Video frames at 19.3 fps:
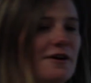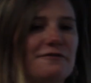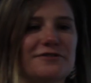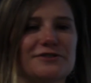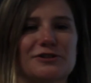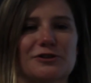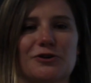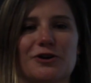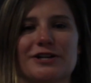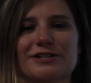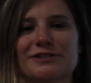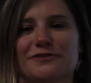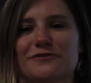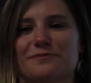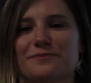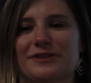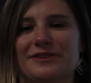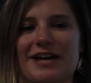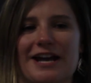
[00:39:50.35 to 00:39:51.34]
off as
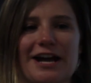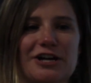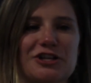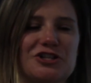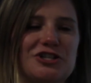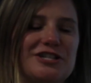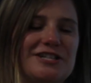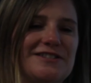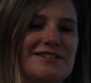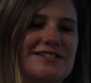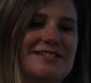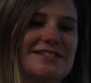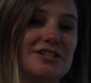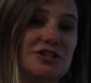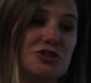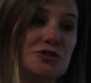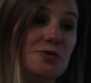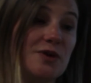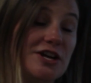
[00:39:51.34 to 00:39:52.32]
aggressive, but that actually in this
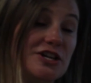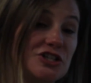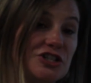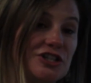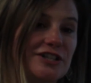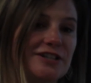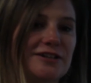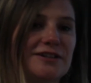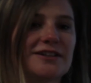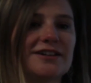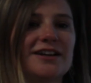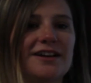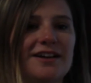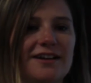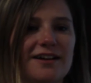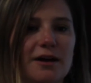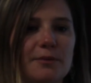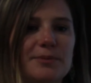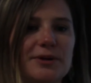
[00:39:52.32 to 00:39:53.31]
situation
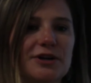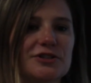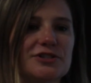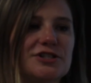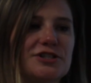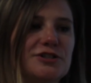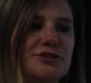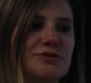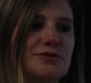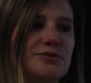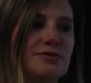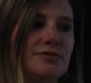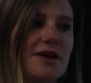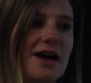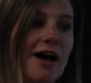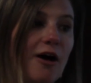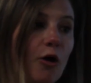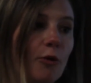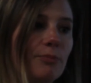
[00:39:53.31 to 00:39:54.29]
appears to
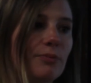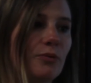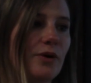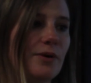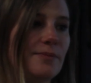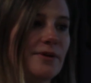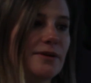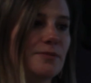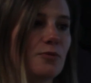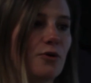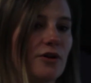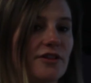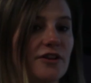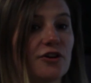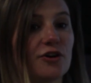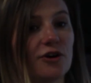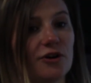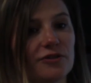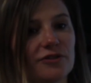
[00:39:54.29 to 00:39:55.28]
help women more
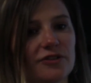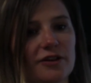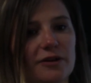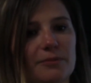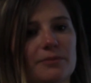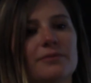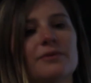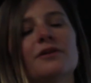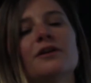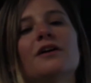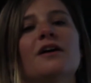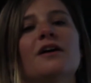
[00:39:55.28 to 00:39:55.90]
than hurt them.